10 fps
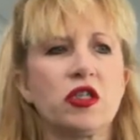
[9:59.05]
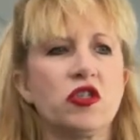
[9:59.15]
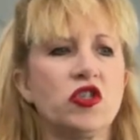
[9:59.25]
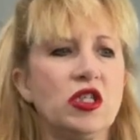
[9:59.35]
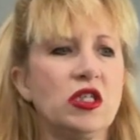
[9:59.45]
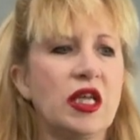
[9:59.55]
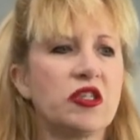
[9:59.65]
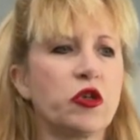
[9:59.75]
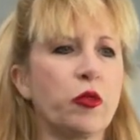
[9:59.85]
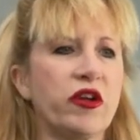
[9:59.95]
because She, that's
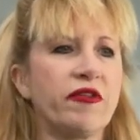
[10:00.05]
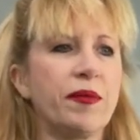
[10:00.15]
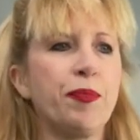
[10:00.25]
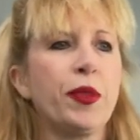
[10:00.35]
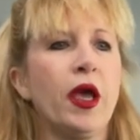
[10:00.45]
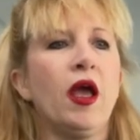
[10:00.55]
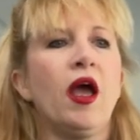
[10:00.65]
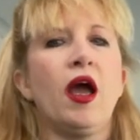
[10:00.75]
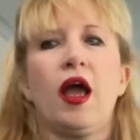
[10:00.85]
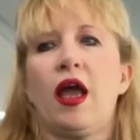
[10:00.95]
her boyfriend.
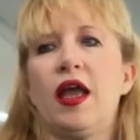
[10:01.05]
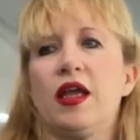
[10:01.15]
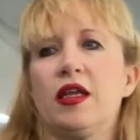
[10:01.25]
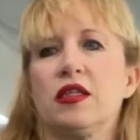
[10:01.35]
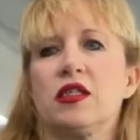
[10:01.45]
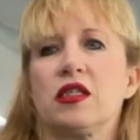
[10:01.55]
And